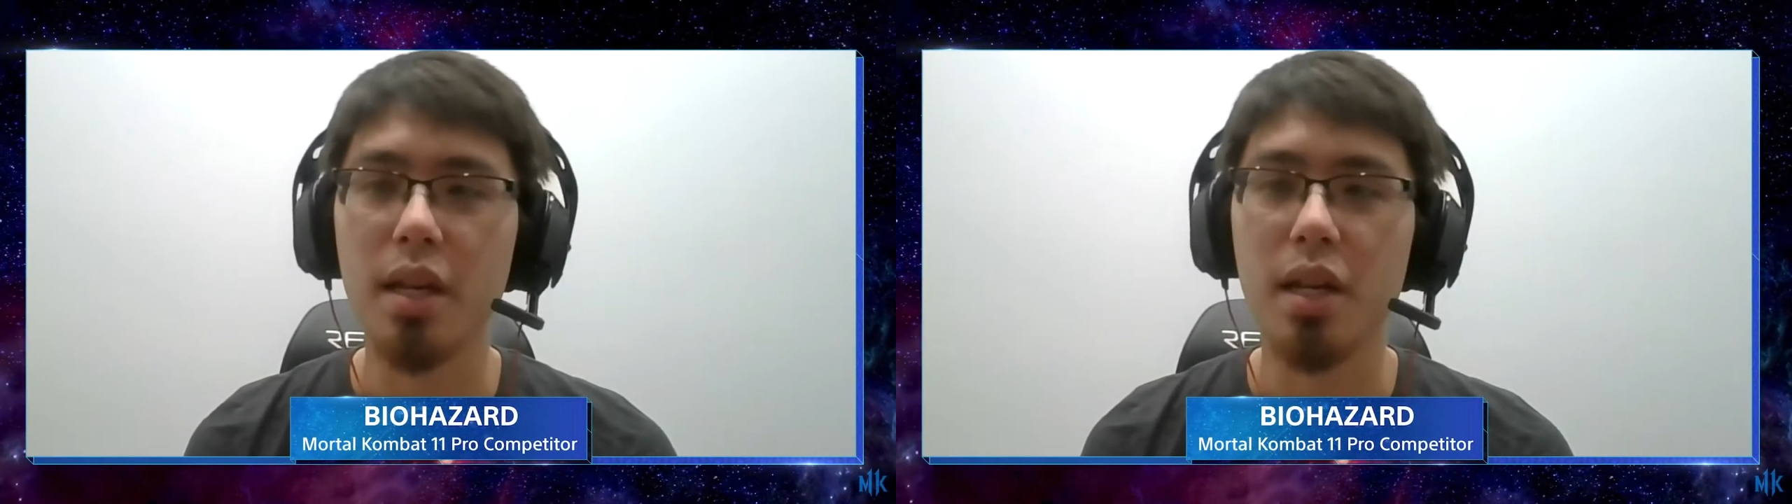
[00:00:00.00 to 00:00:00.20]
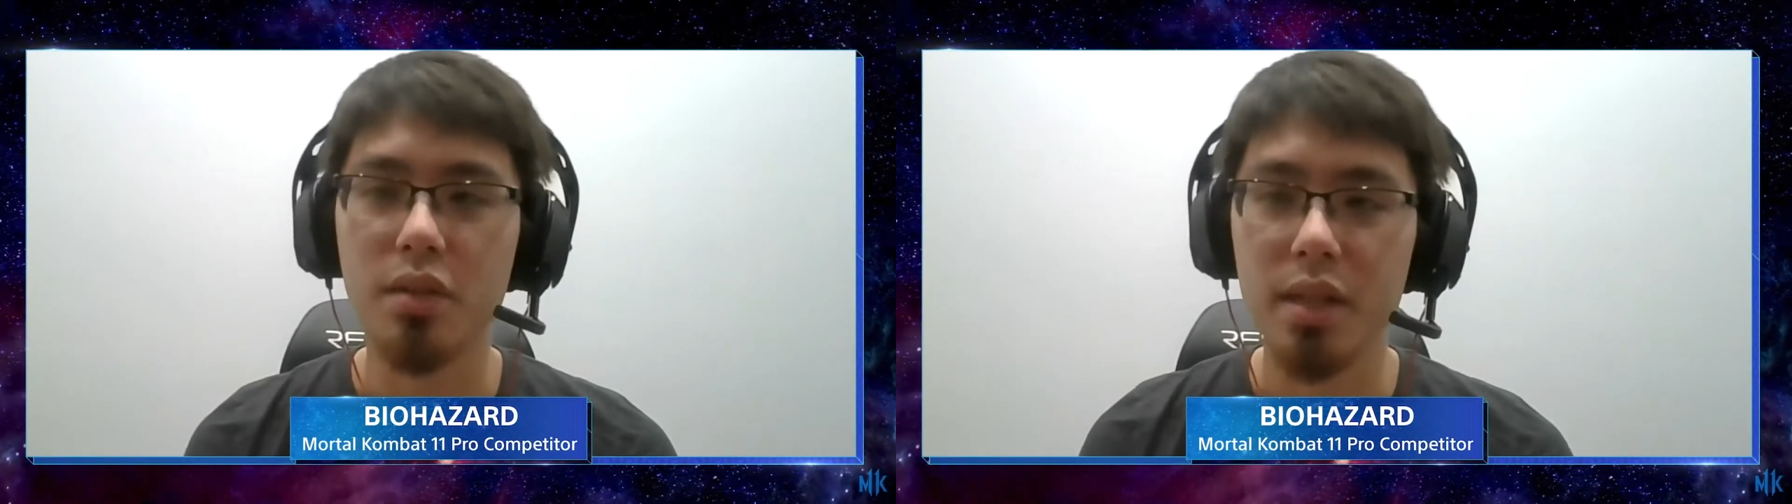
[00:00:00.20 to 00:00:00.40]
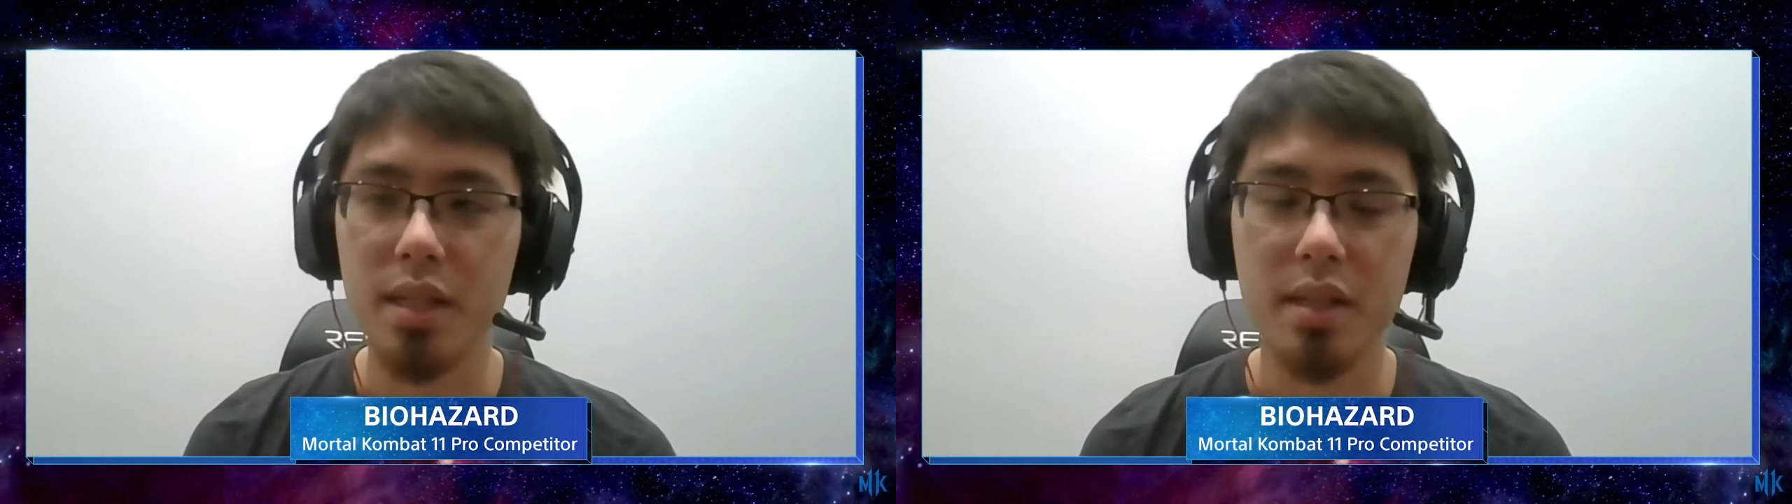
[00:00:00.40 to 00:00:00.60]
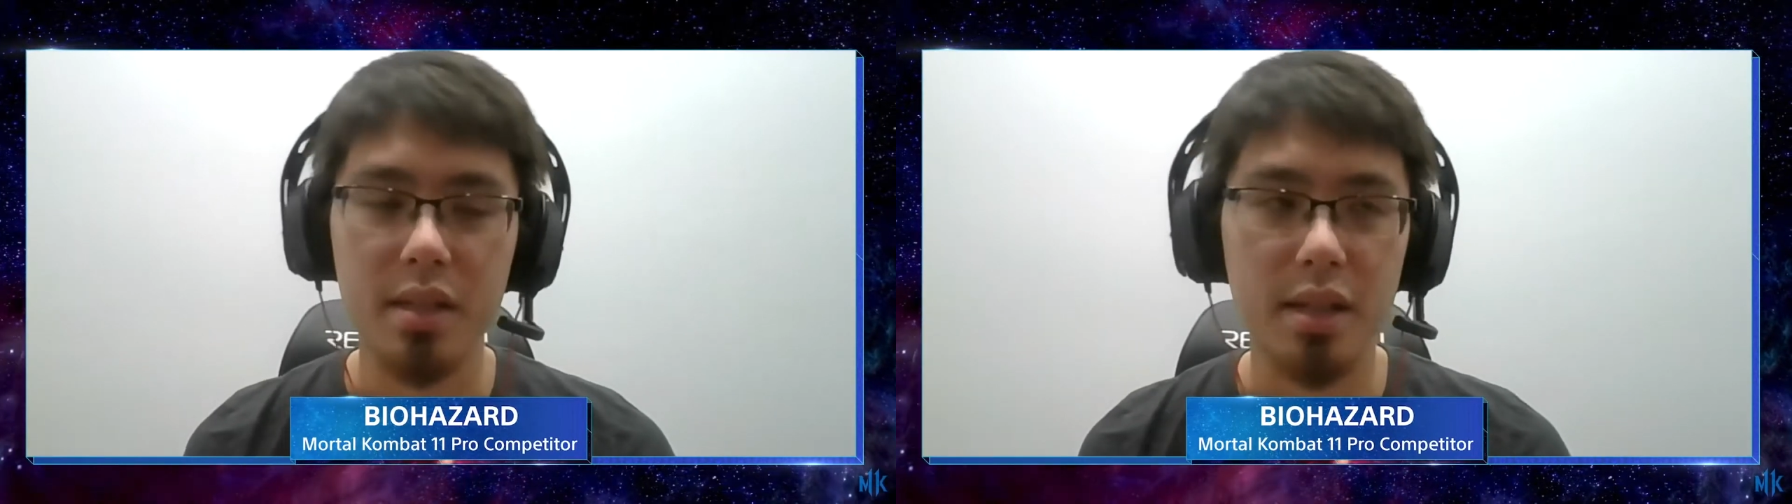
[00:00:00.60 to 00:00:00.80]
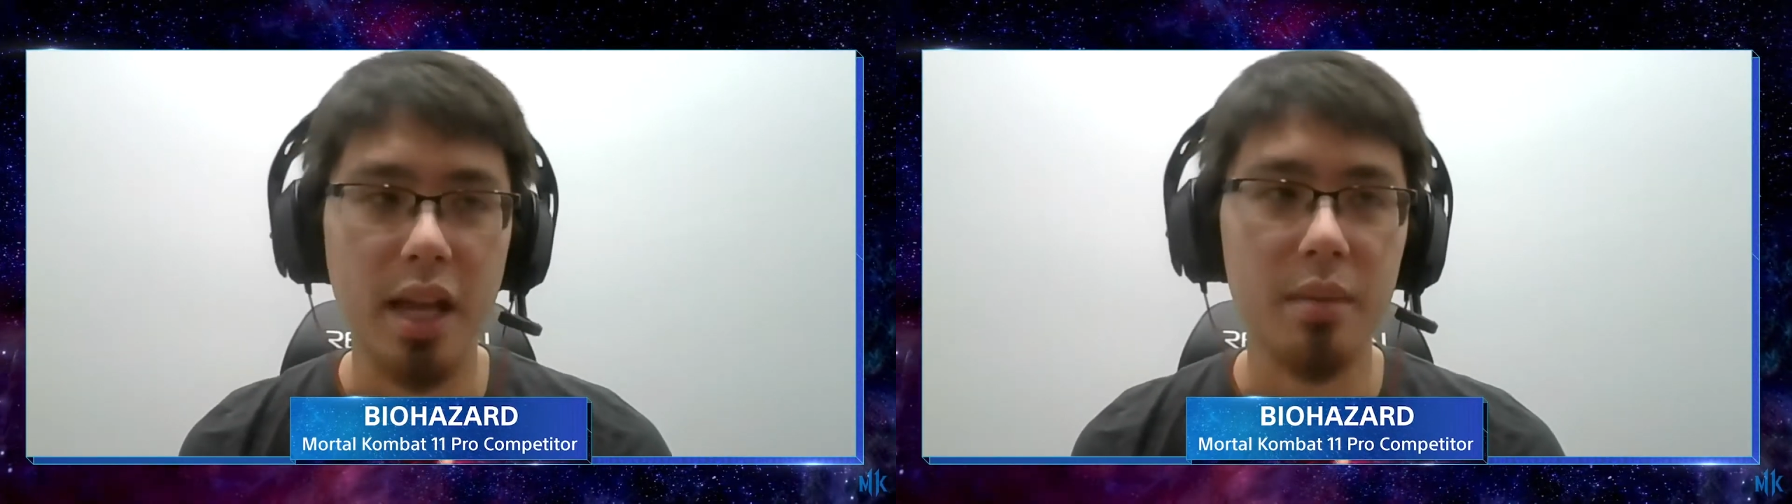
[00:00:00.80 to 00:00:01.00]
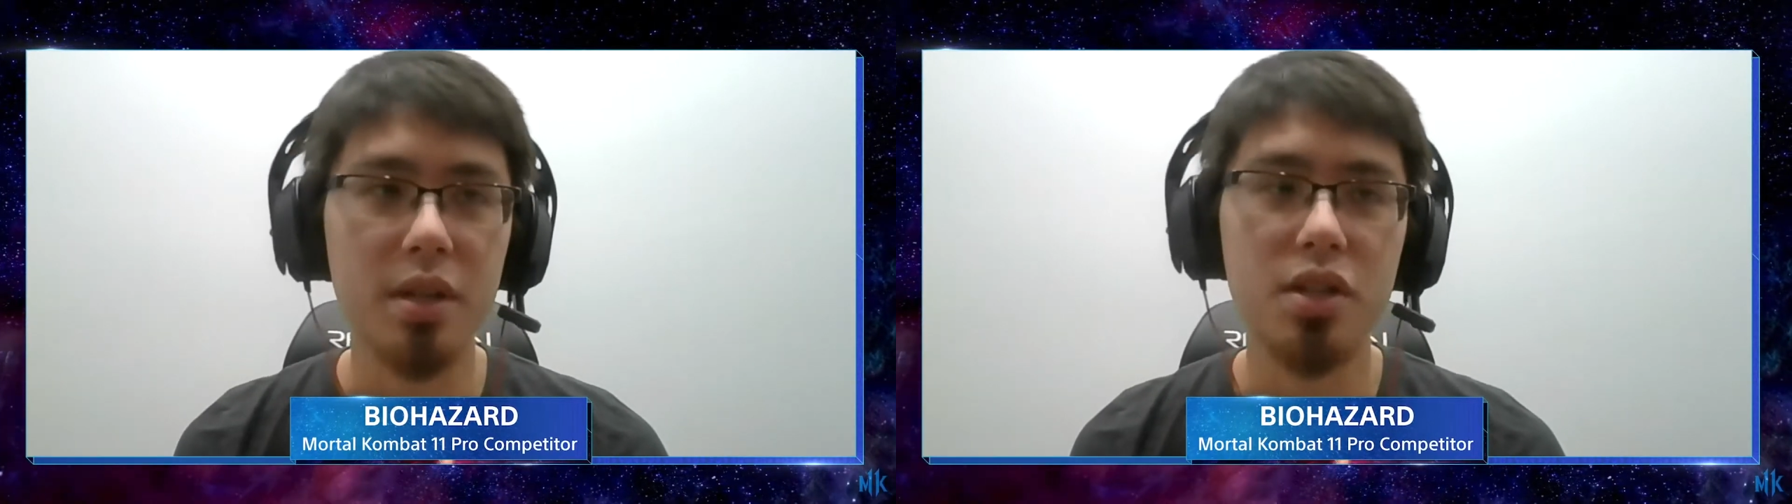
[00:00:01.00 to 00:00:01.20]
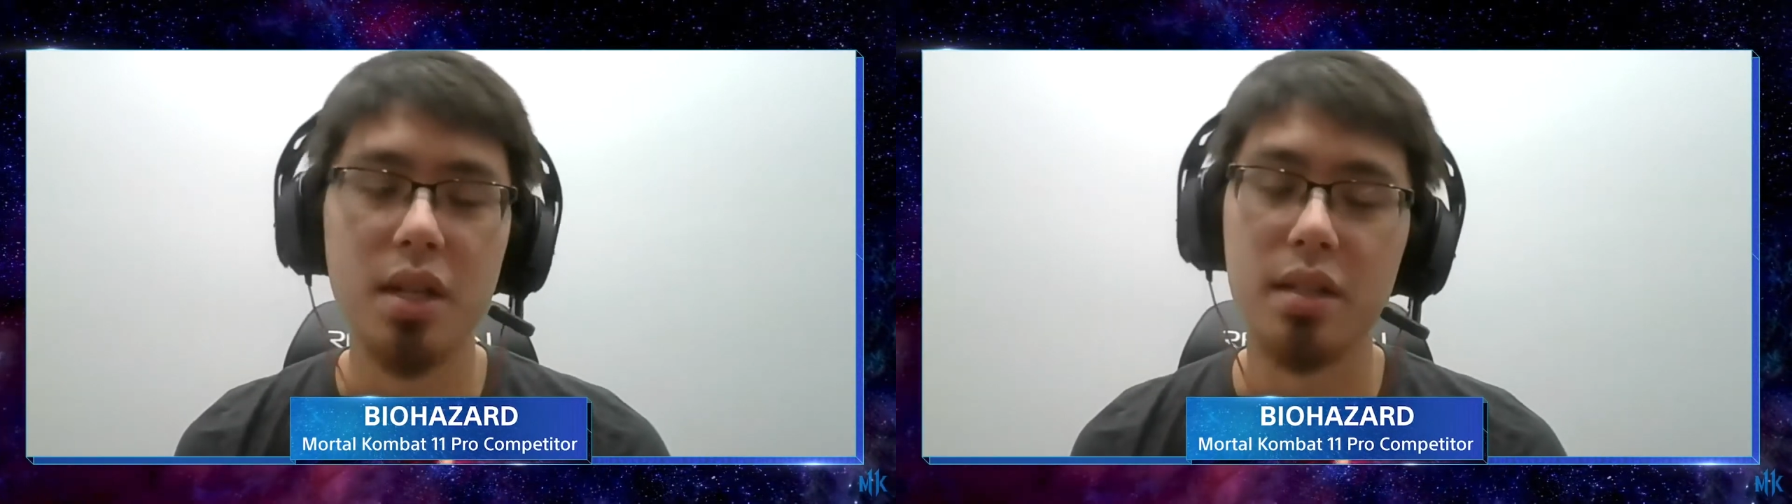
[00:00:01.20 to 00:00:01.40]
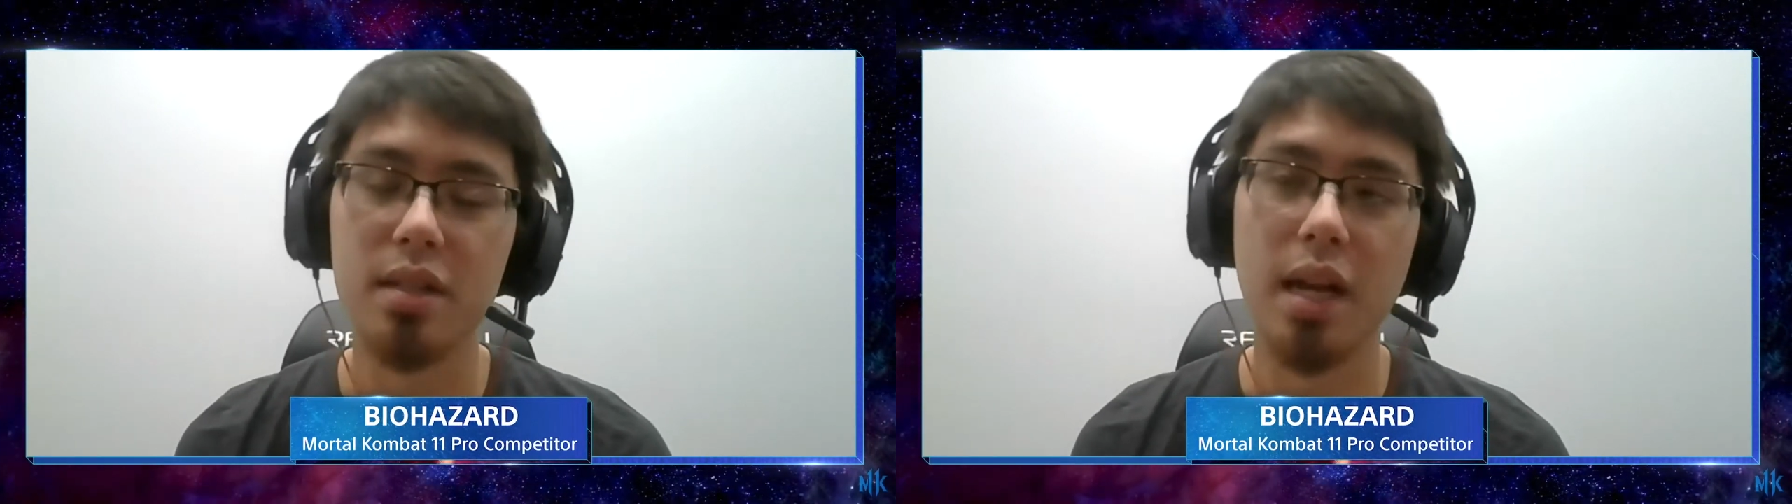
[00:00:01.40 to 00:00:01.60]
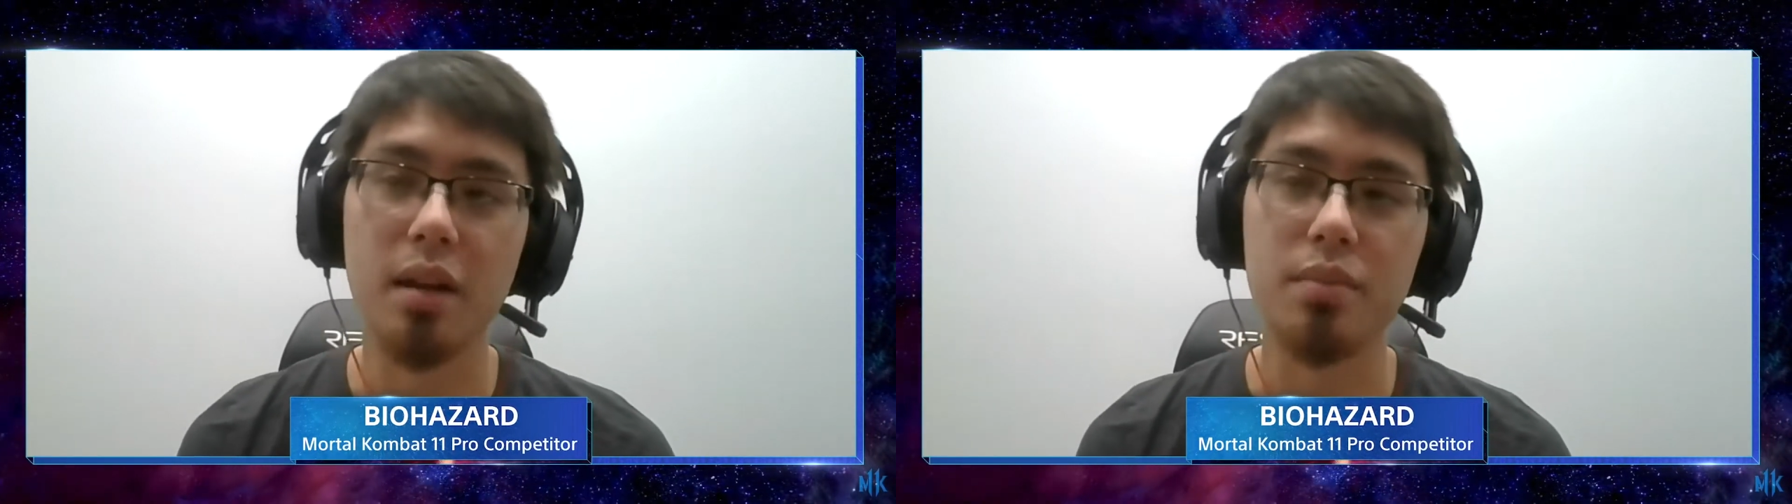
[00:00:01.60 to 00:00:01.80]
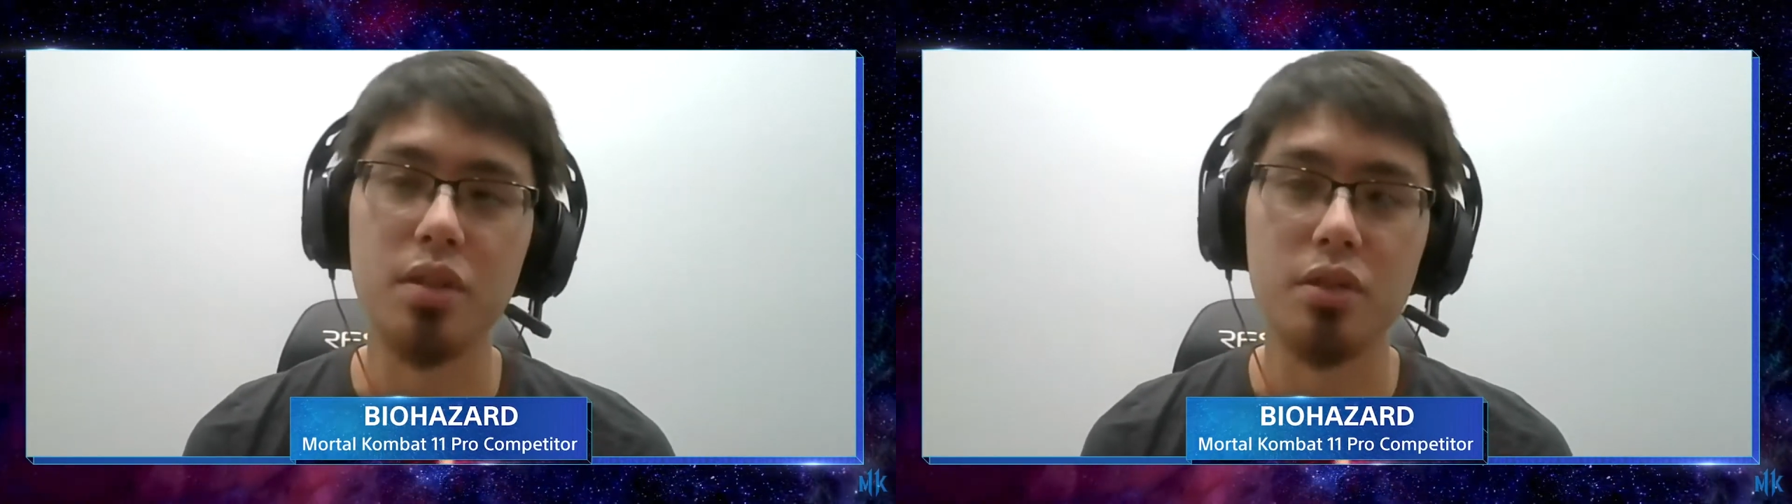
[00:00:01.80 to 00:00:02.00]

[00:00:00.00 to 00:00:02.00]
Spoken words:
it increases the damage. He can stack up to